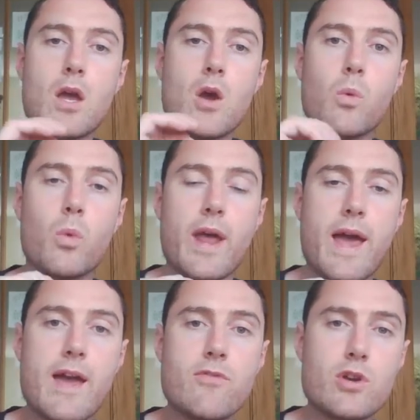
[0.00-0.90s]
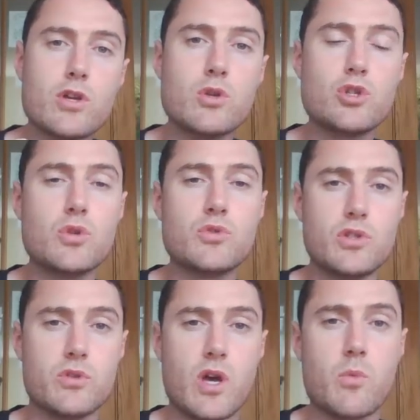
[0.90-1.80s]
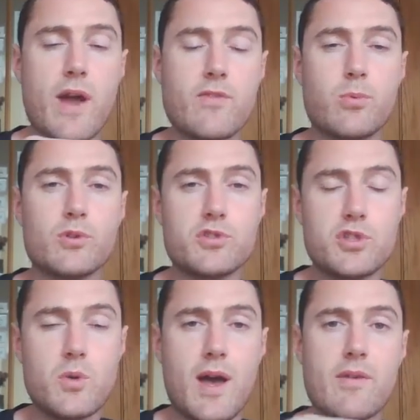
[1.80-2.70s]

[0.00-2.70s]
Whatever you choose to do though, whatever puzzles you have,